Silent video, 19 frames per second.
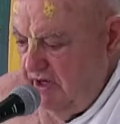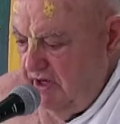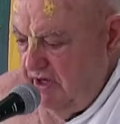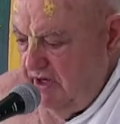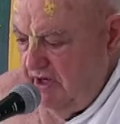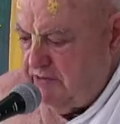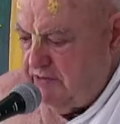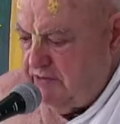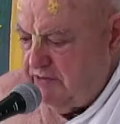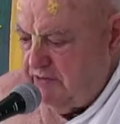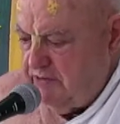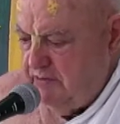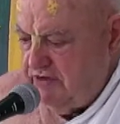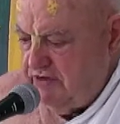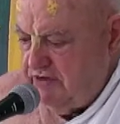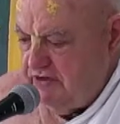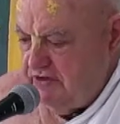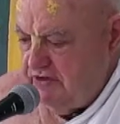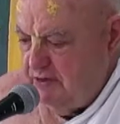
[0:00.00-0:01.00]
So we had the
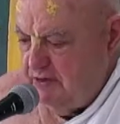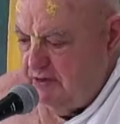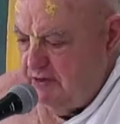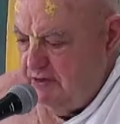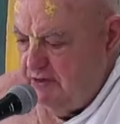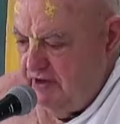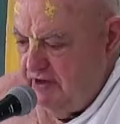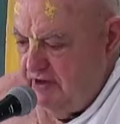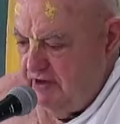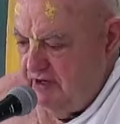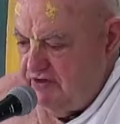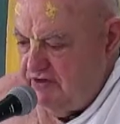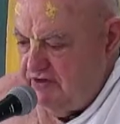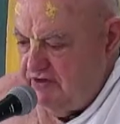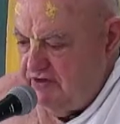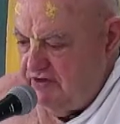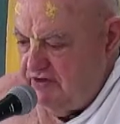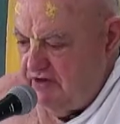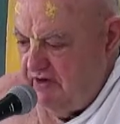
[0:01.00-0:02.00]
asbestos suit, we
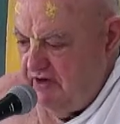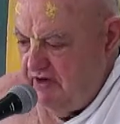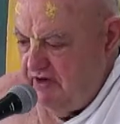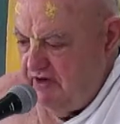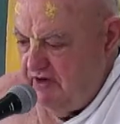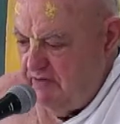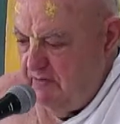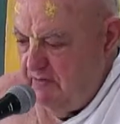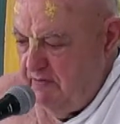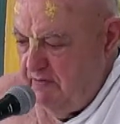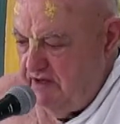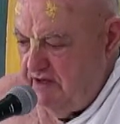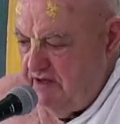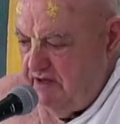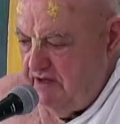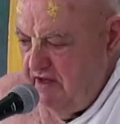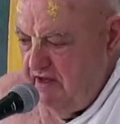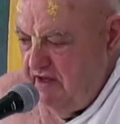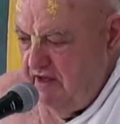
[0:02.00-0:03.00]
had these heavy
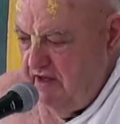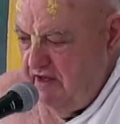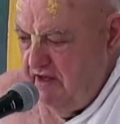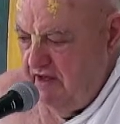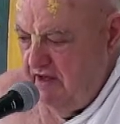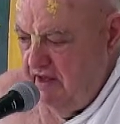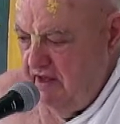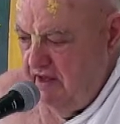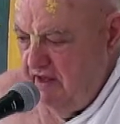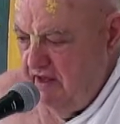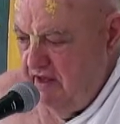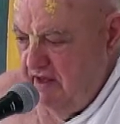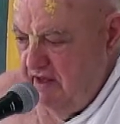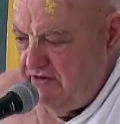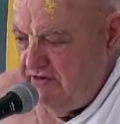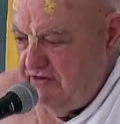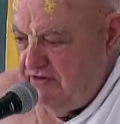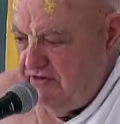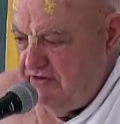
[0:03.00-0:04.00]
equipment.
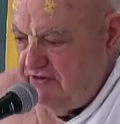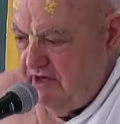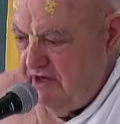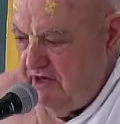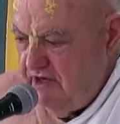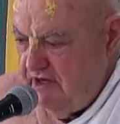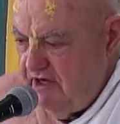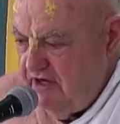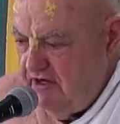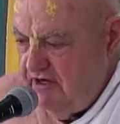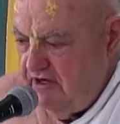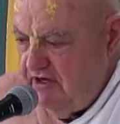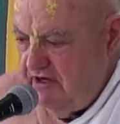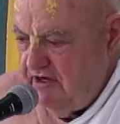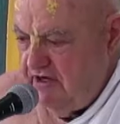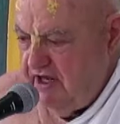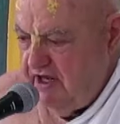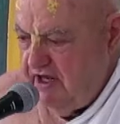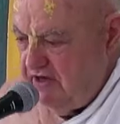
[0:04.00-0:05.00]
And these two guys
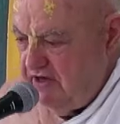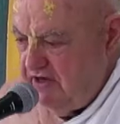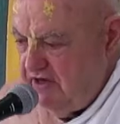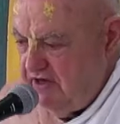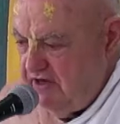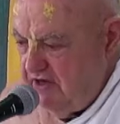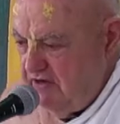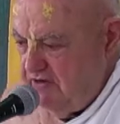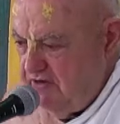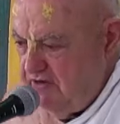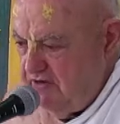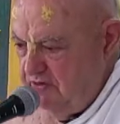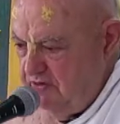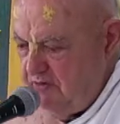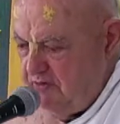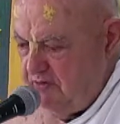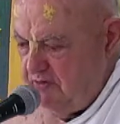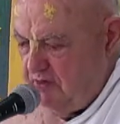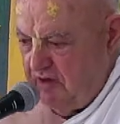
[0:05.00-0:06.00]
that came from town to
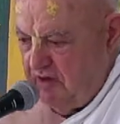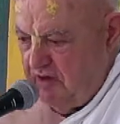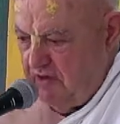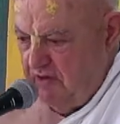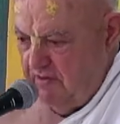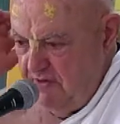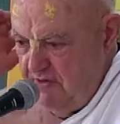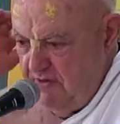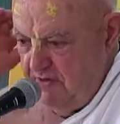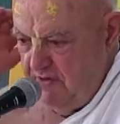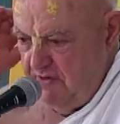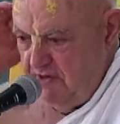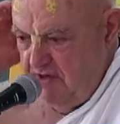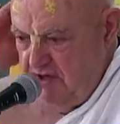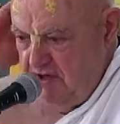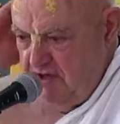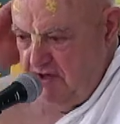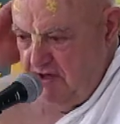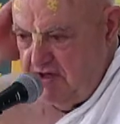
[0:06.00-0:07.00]
do the pour
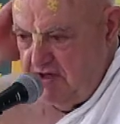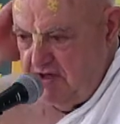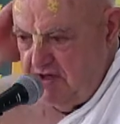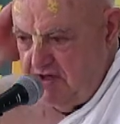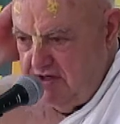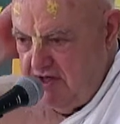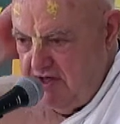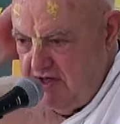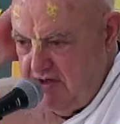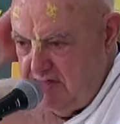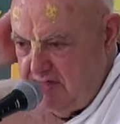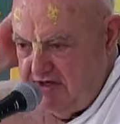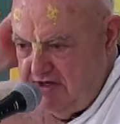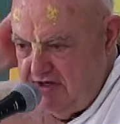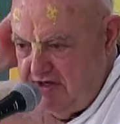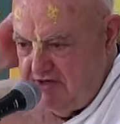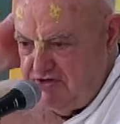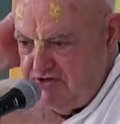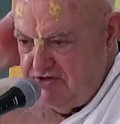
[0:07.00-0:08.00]
came
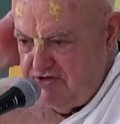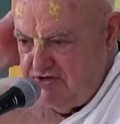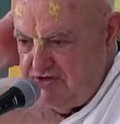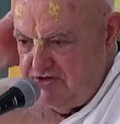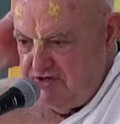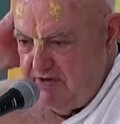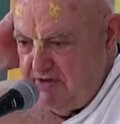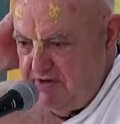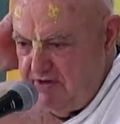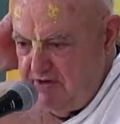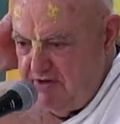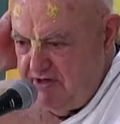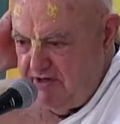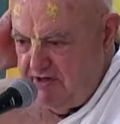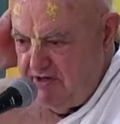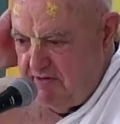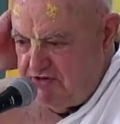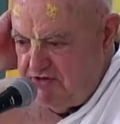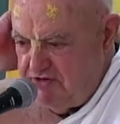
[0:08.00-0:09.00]
and they did the job
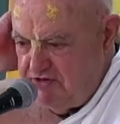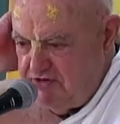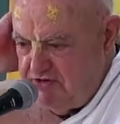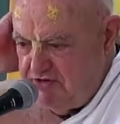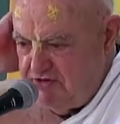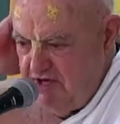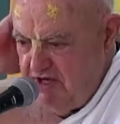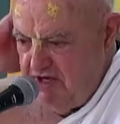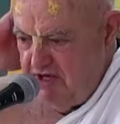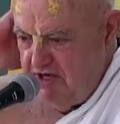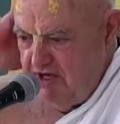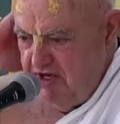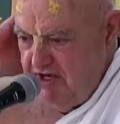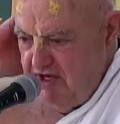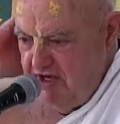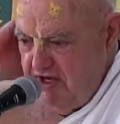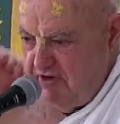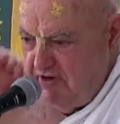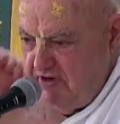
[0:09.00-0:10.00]
in gumshoes
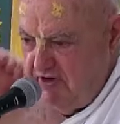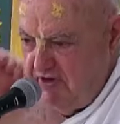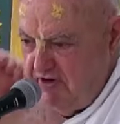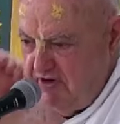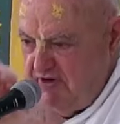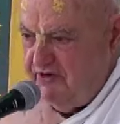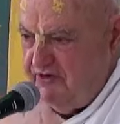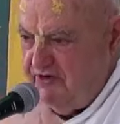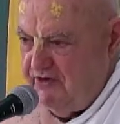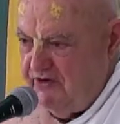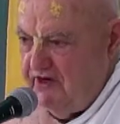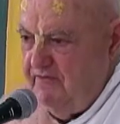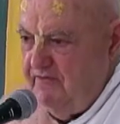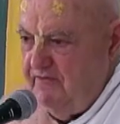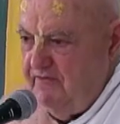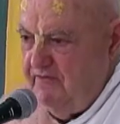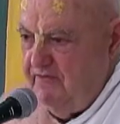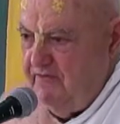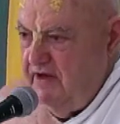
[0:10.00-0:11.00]
and
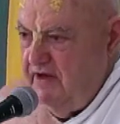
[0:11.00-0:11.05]
barefooted,